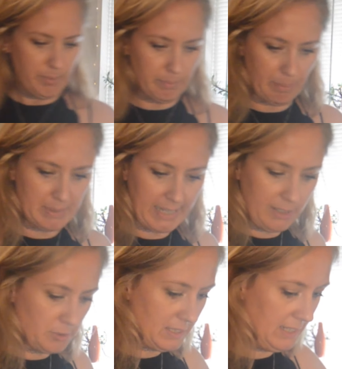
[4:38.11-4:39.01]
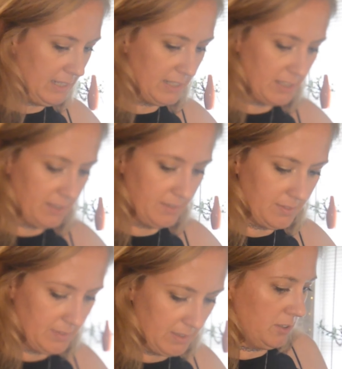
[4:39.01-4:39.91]
Put my potatoes in here.
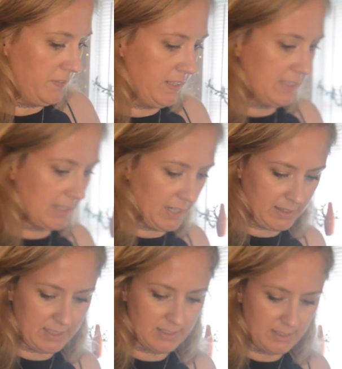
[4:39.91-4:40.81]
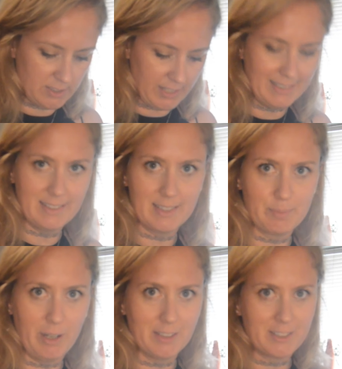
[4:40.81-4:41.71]
You don't even need to cut these. These are nice and
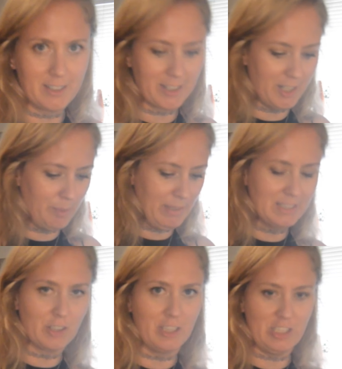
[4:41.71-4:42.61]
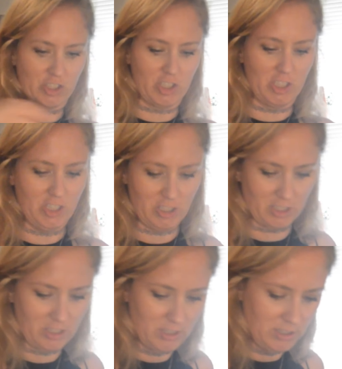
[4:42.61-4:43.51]
small. So they're going to be
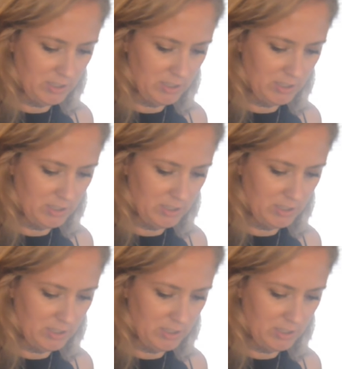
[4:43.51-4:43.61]
delicious.